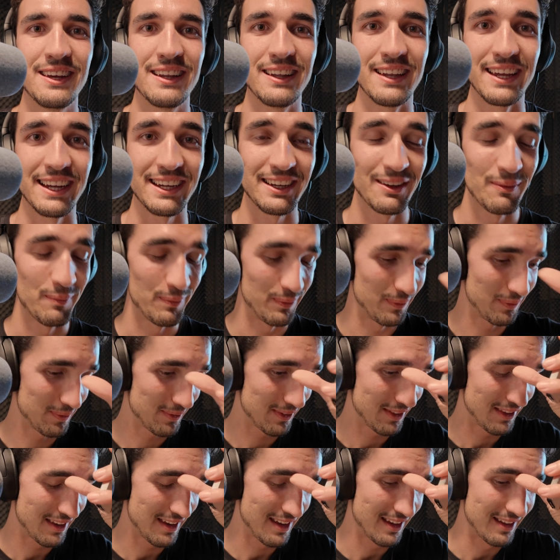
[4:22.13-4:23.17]
Like,
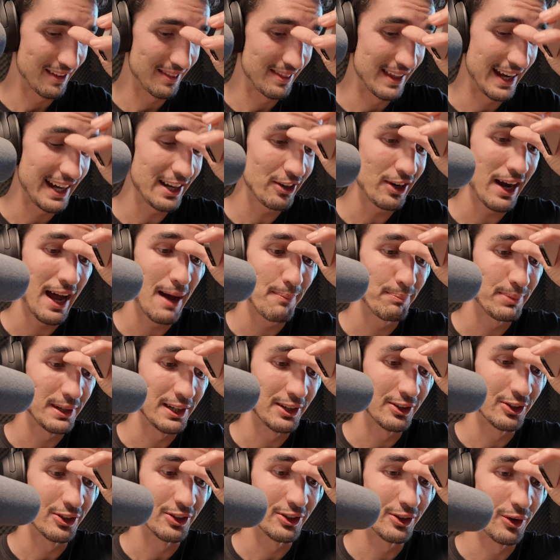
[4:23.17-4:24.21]
they are
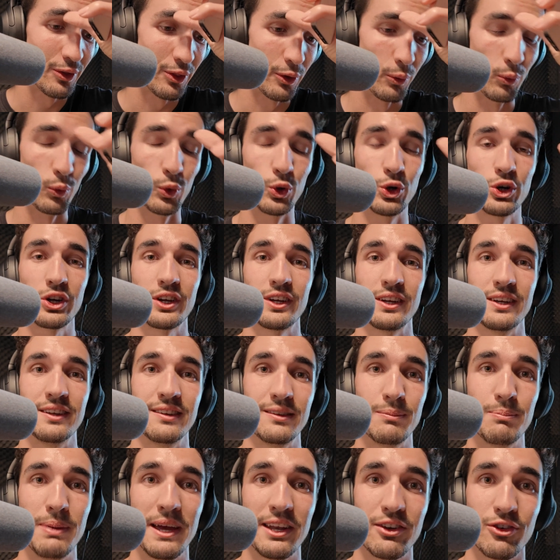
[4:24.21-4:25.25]
happier, the work
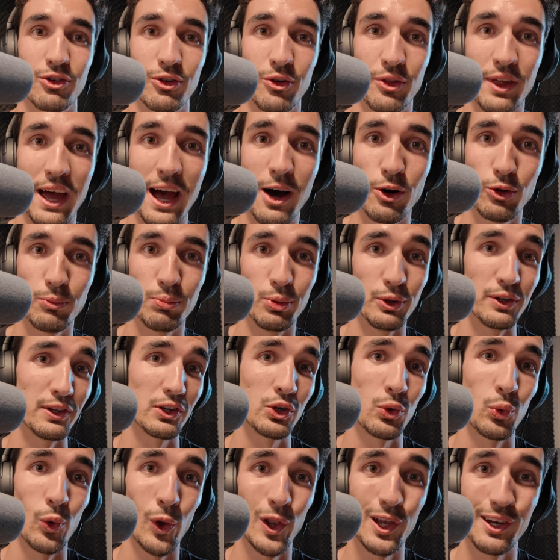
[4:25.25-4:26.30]
is better, the output, the
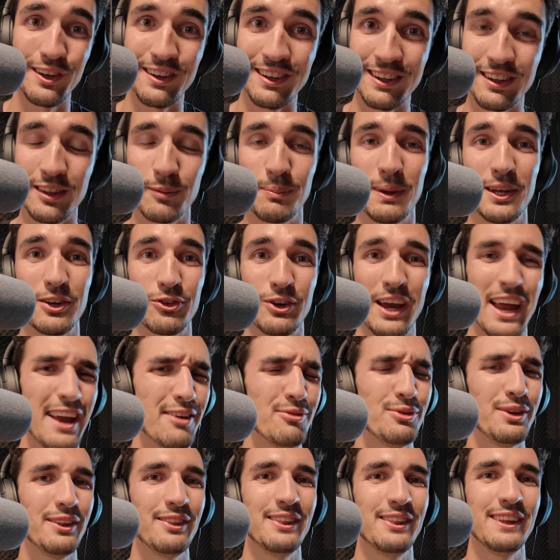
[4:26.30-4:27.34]
quality is better,
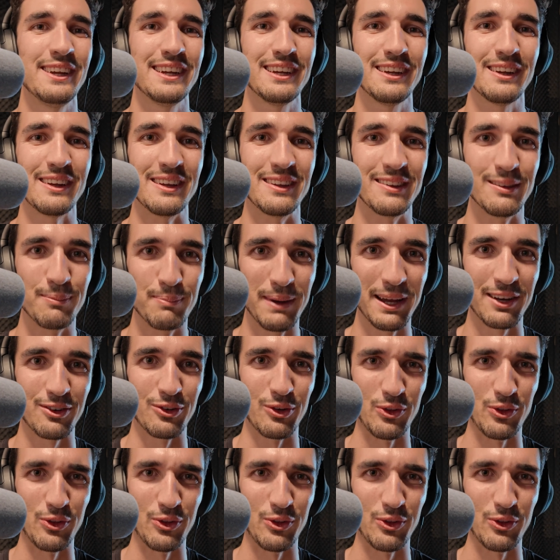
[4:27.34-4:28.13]
everything is better.